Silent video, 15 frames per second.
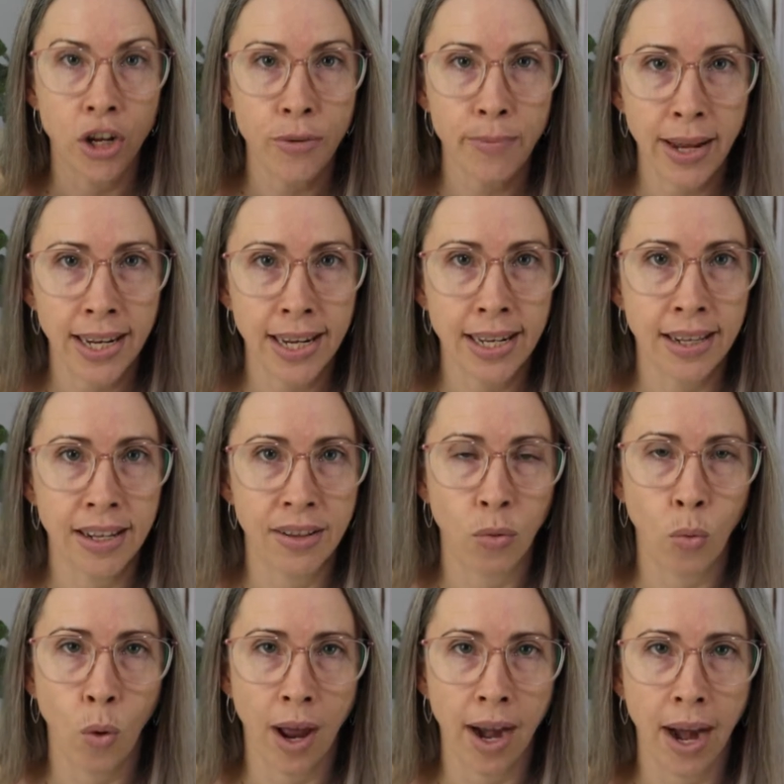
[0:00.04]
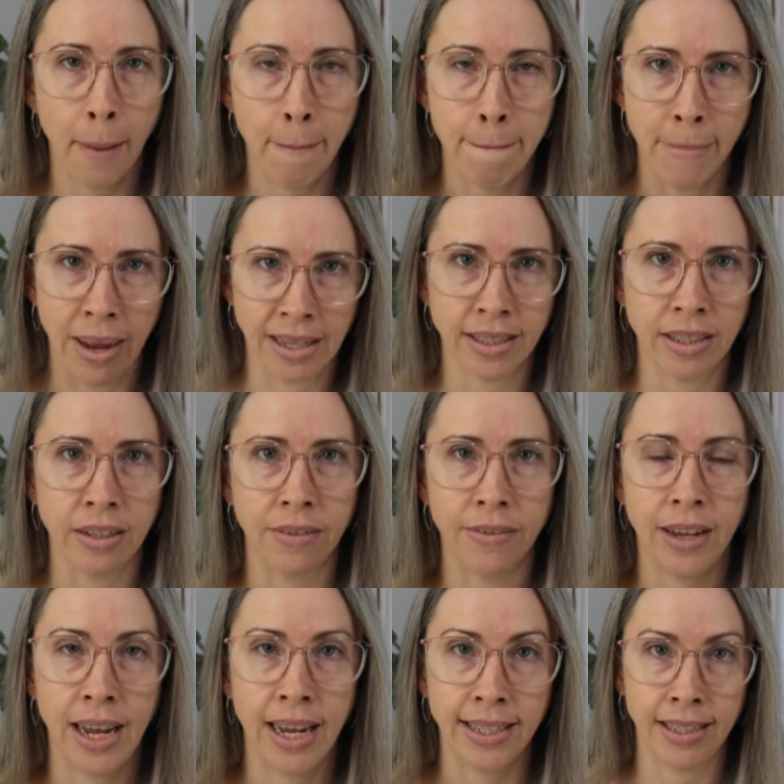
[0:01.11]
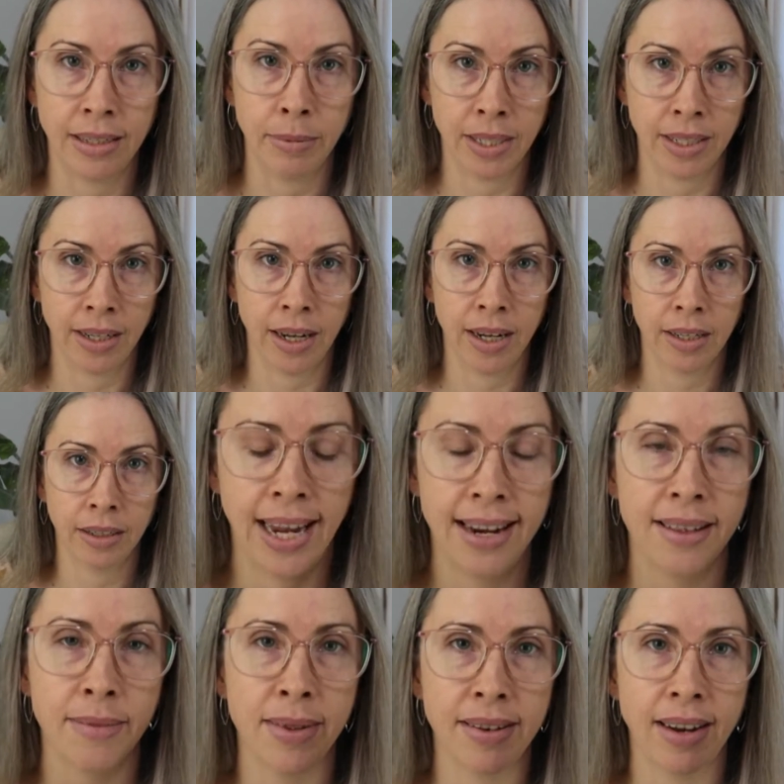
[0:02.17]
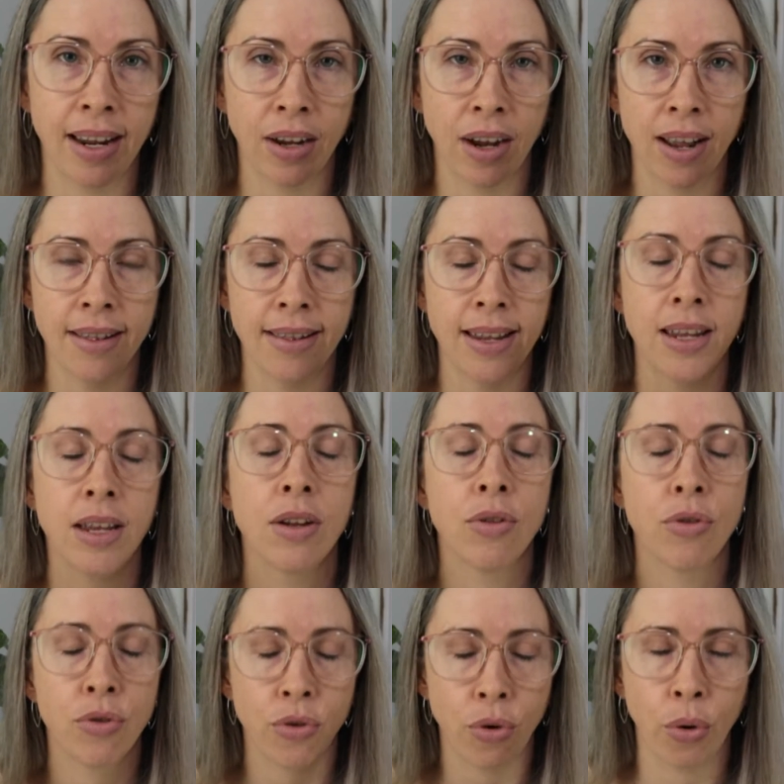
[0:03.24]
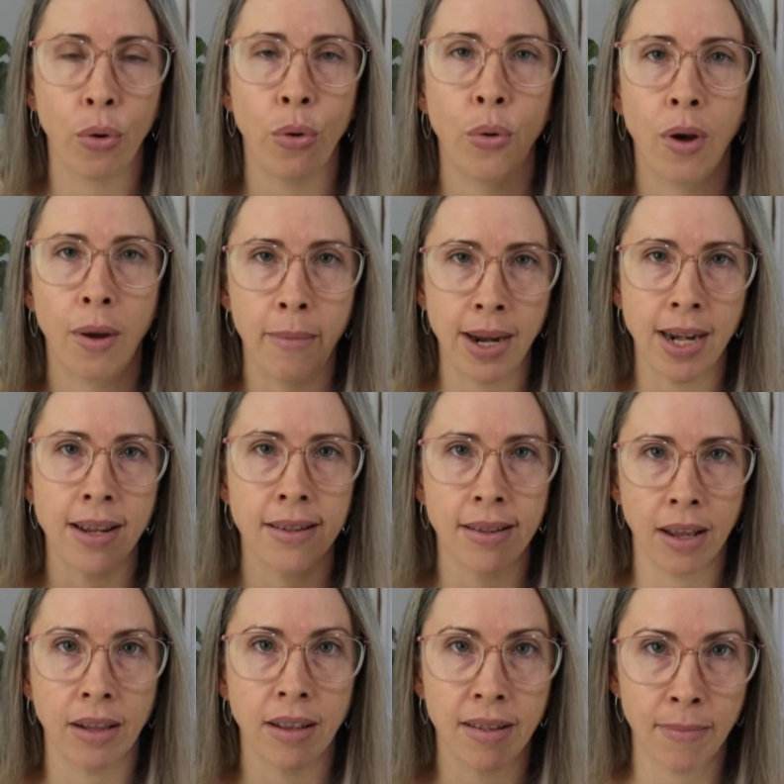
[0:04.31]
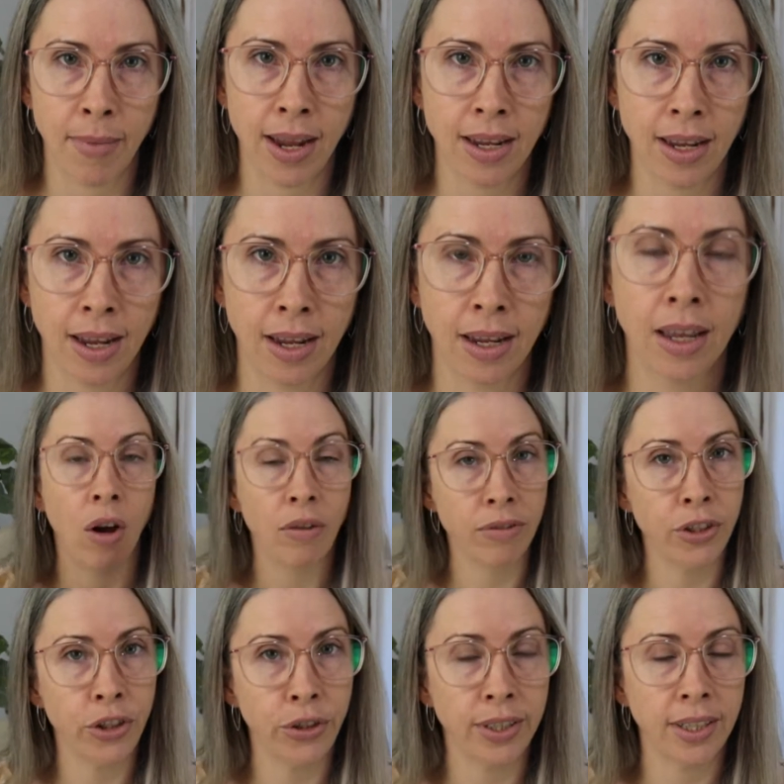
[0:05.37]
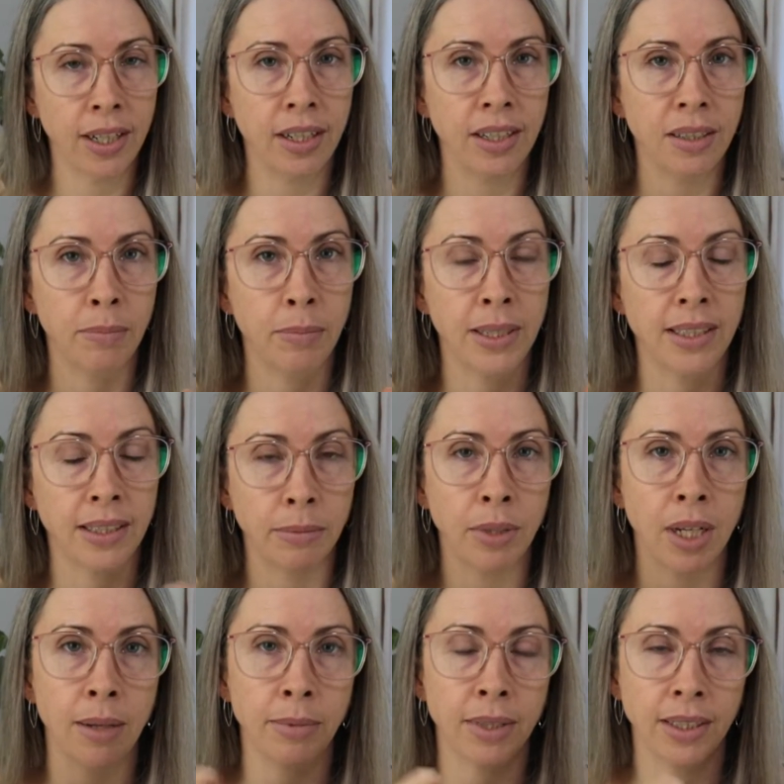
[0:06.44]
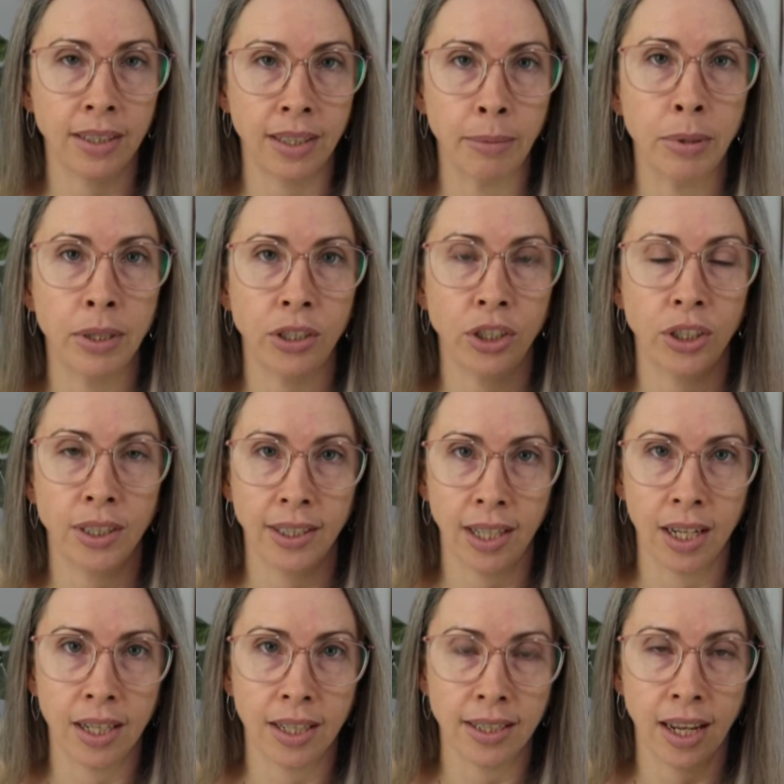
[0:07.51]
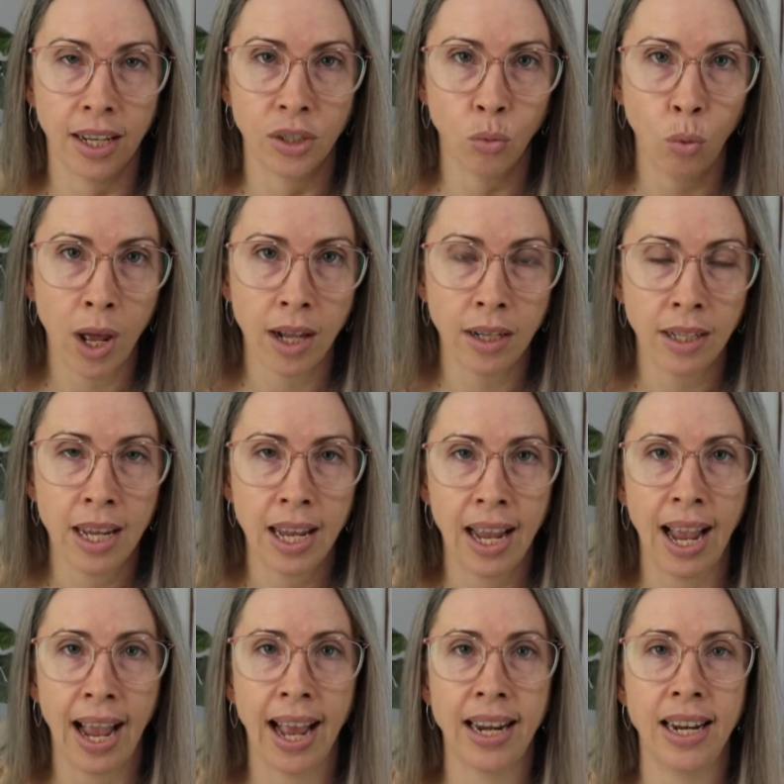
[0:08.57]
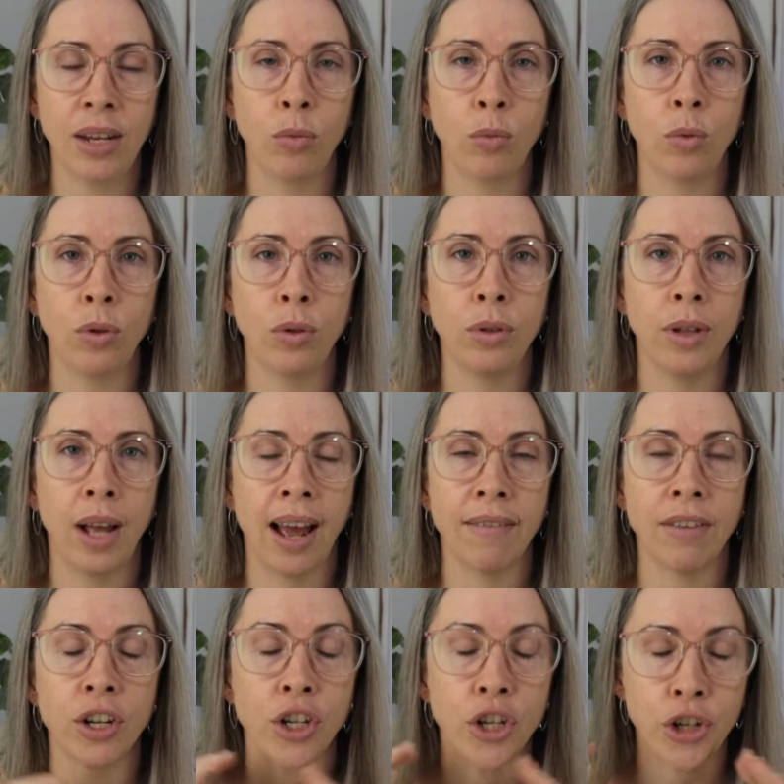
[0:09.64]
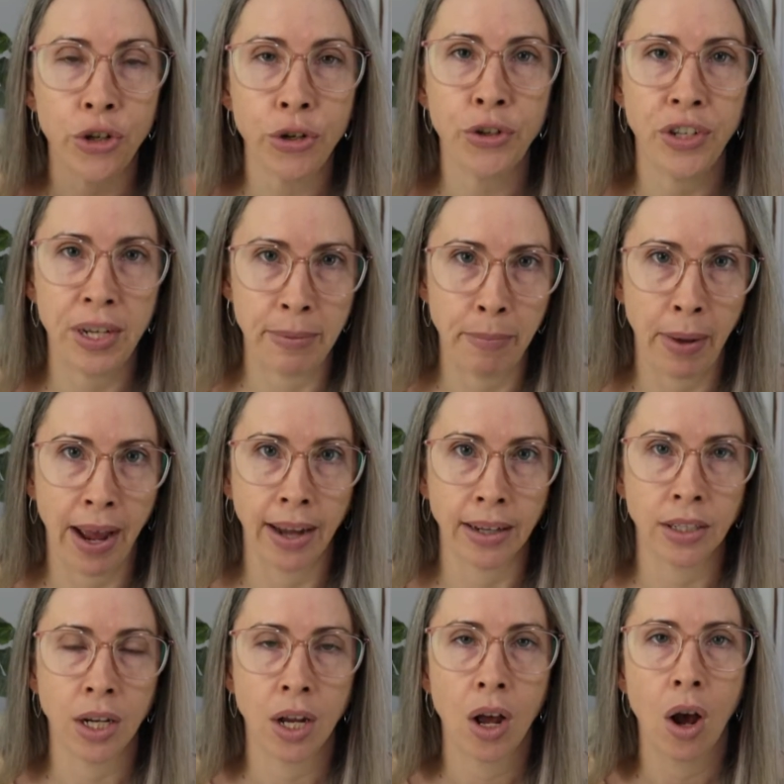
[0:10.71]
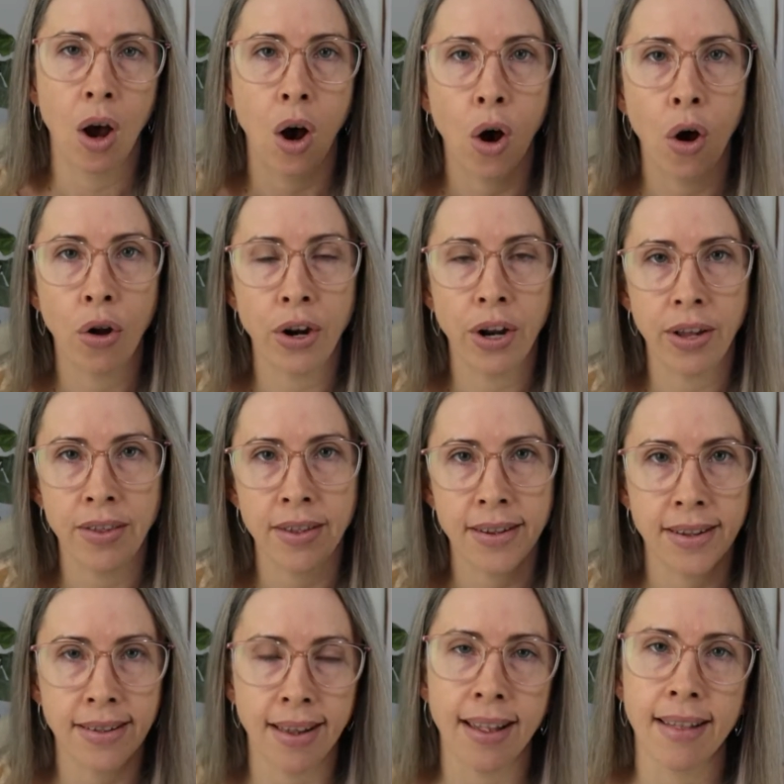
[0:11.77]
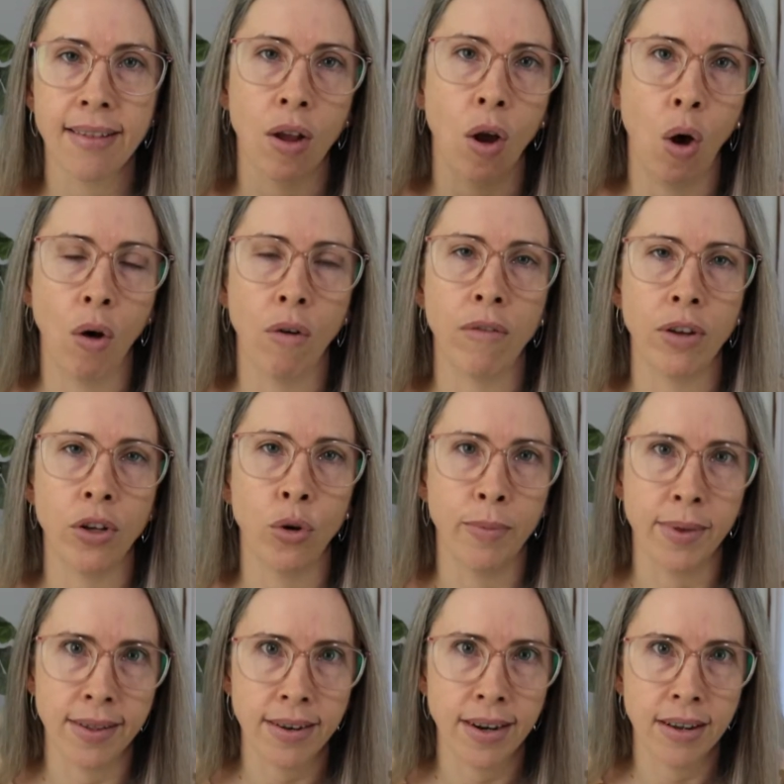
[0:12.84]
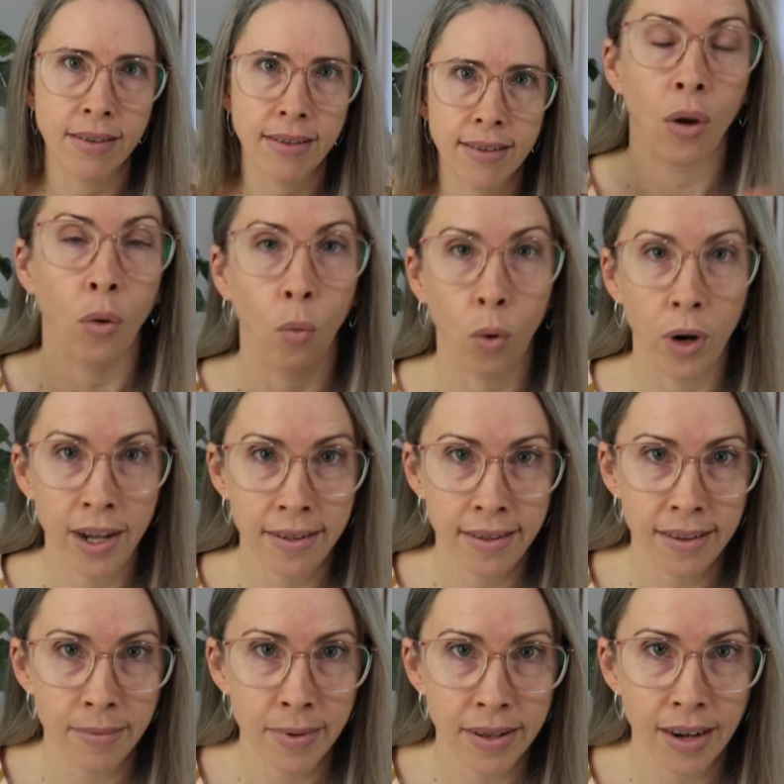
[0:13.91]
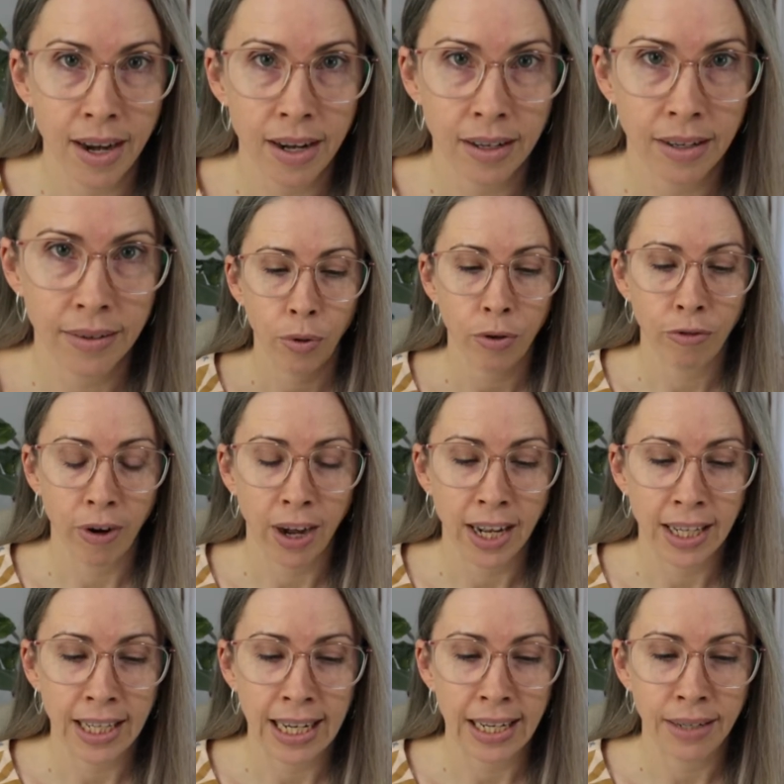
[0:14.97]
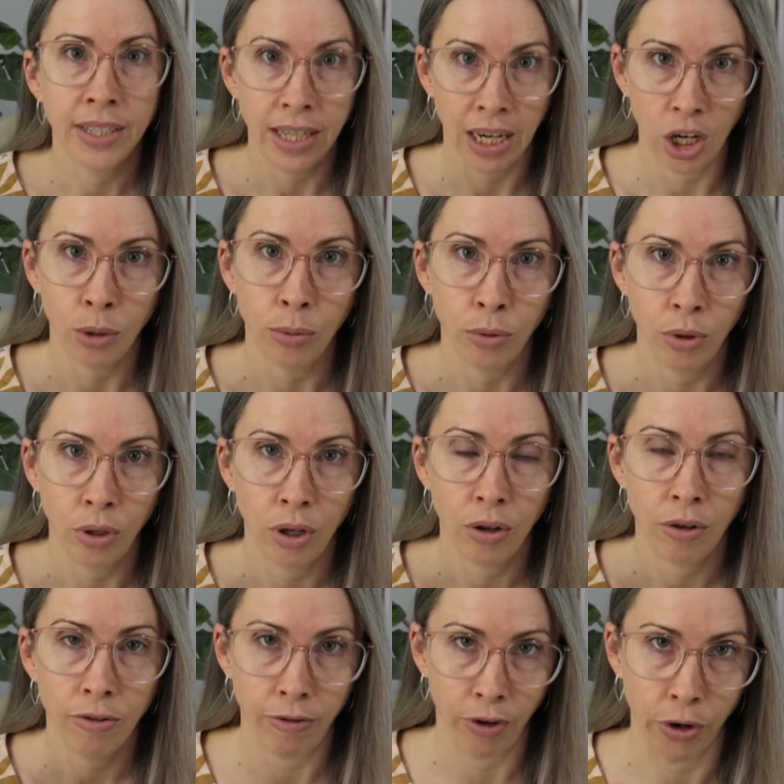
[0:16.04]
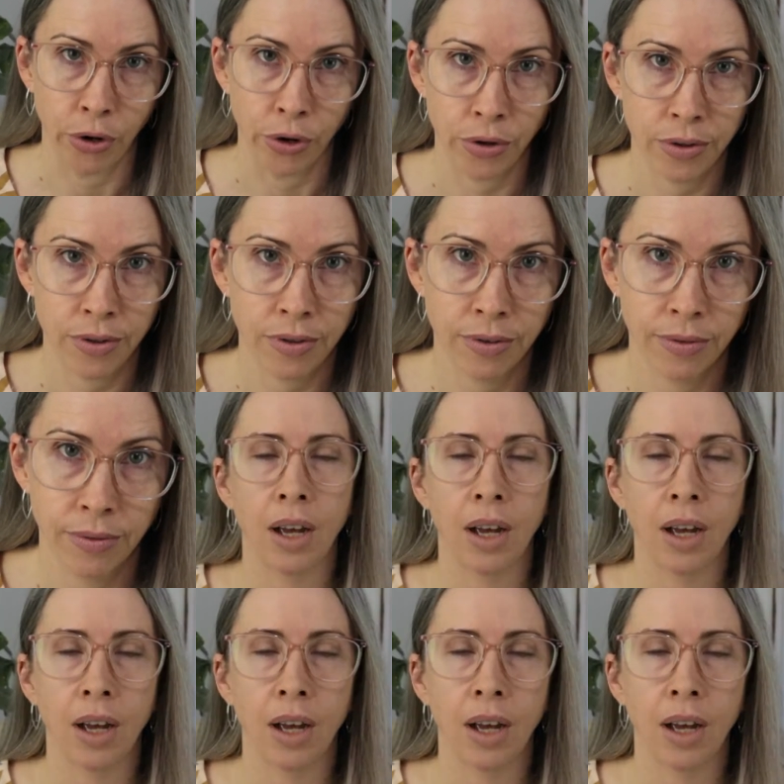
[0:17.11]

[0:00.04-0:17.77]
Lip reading: you making this one massive Etsy mistake? It is a mistake I see so many sellers making, often new sellers, but sometimes established sellers as well, and it will have a huge impact on the success of your business. What is this mistake? Put frankly, terrible photos.